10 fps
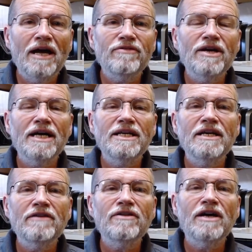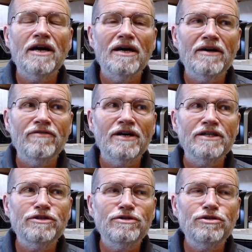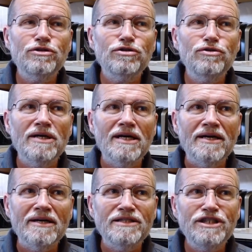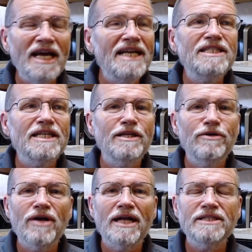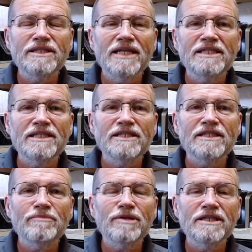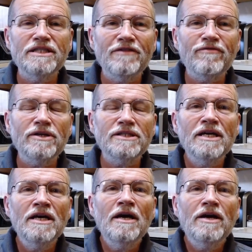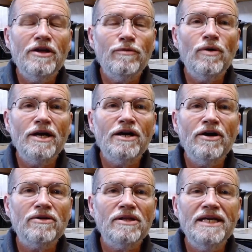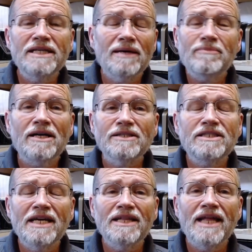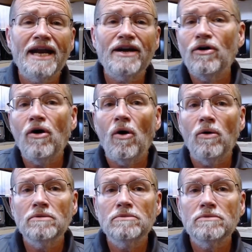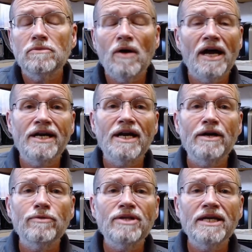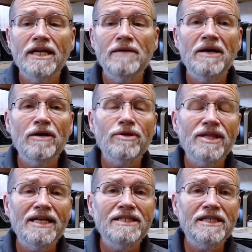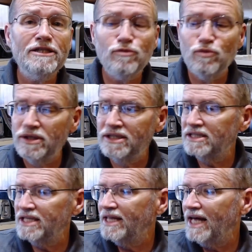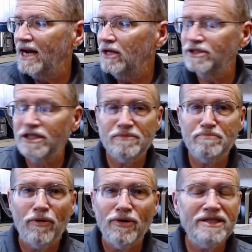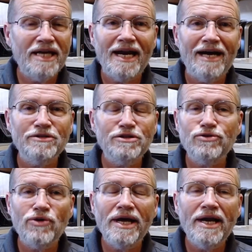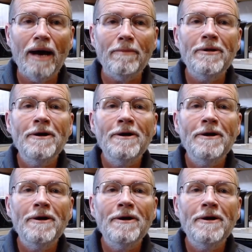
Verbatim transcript: have the idea of, of uh, uh, changing the United States into something different than what it currently is? I'm not saying that at all, right? And I don't think anybody with any sense would say that. I'll just point that out straight up.